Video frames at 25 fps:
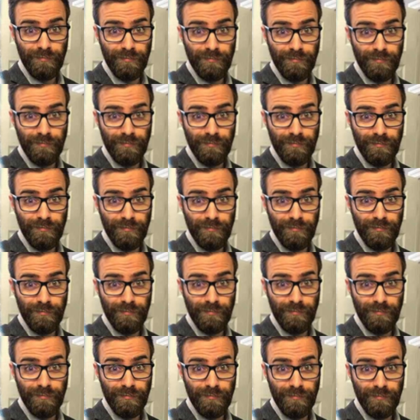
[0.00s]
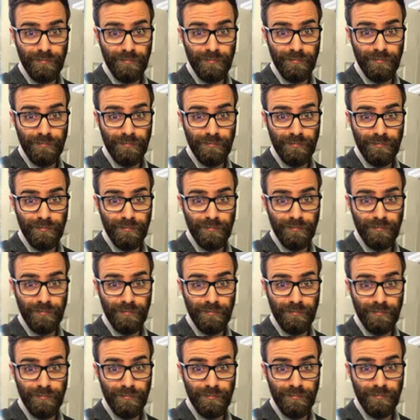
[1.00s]

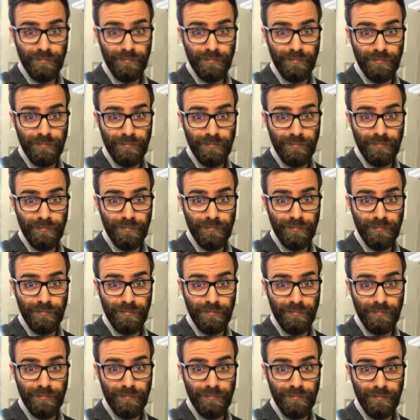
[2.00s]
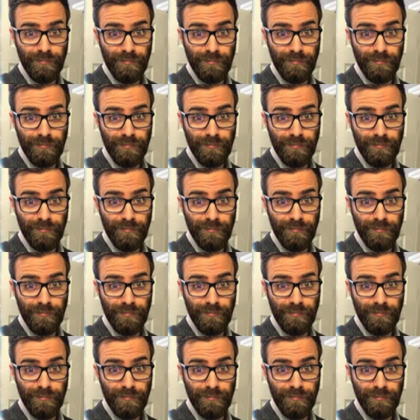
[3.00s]
This person isn't speaking.